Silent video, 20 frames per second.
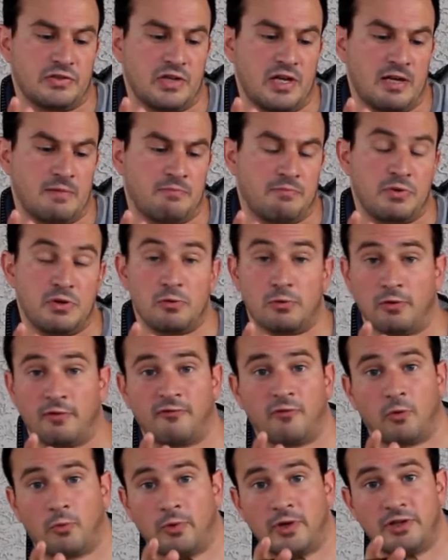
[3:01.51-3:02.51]
a
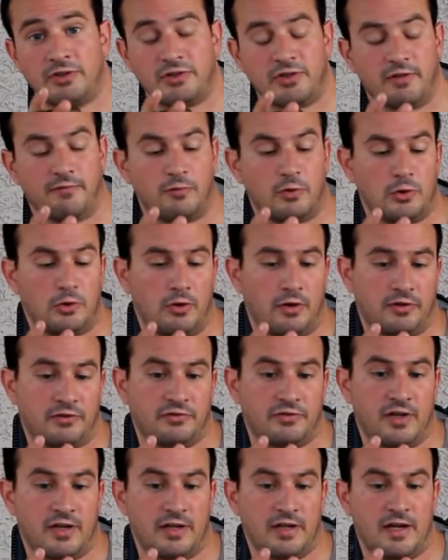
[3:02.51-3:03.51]
beautiful region of New York
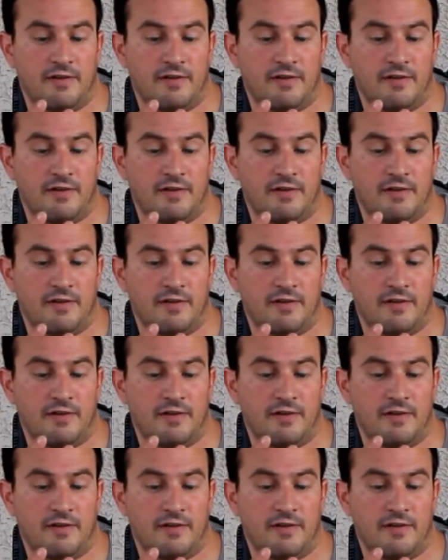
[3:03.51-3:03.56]
State.